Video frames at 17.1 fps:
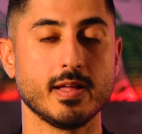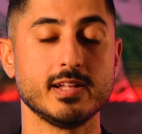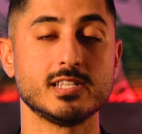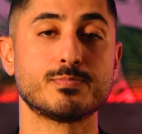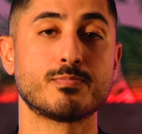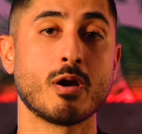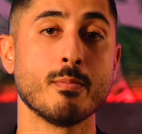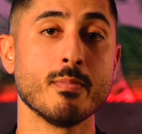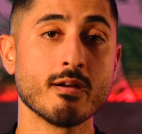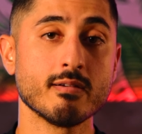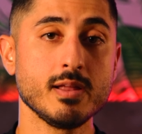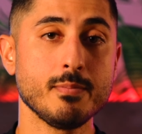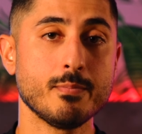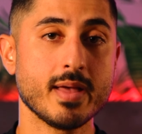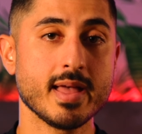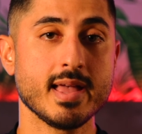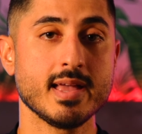It's primarily
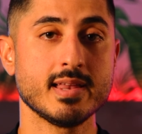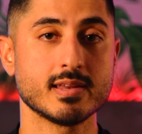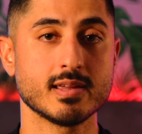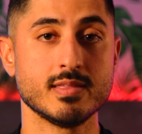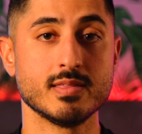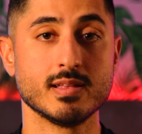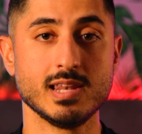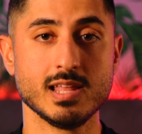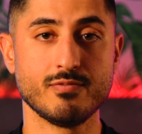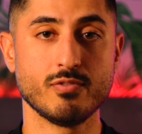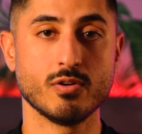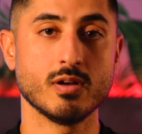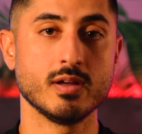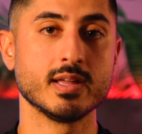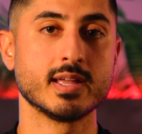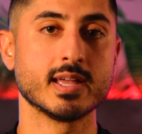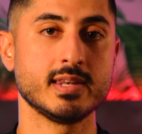made in the liver
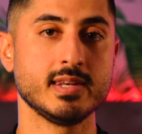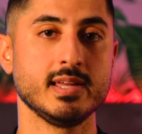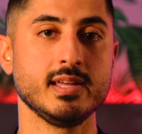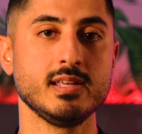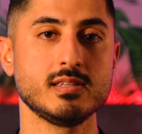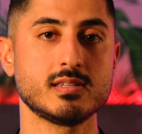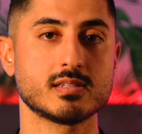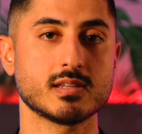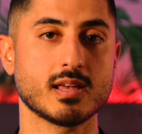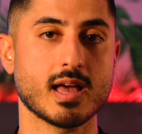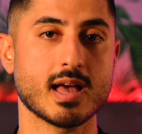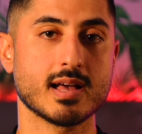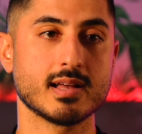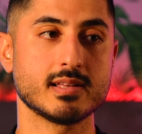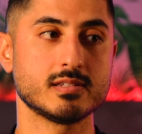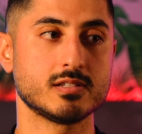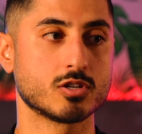and kidneys
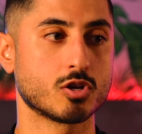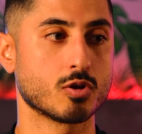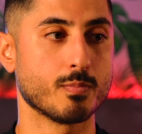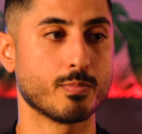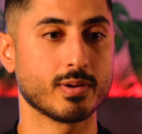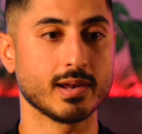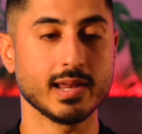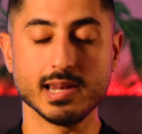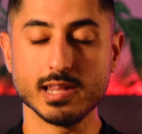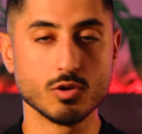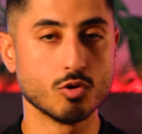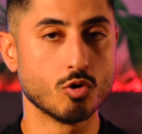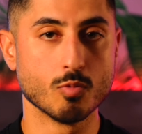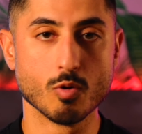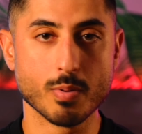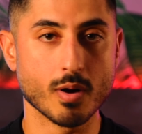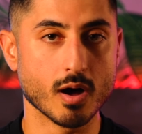and a completely
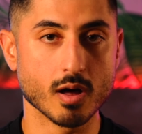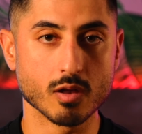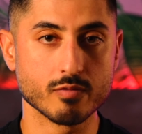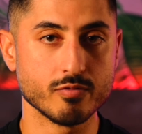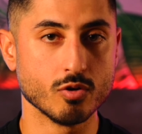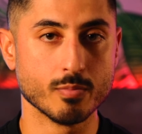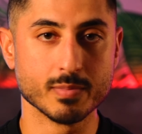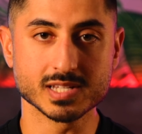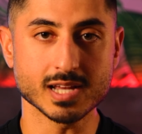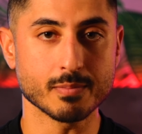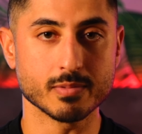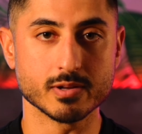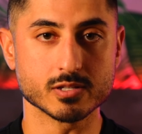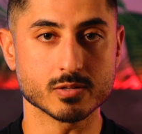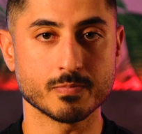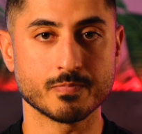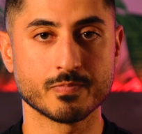normal part of your
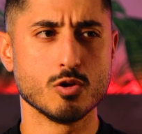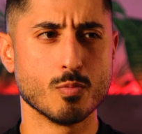metabolism.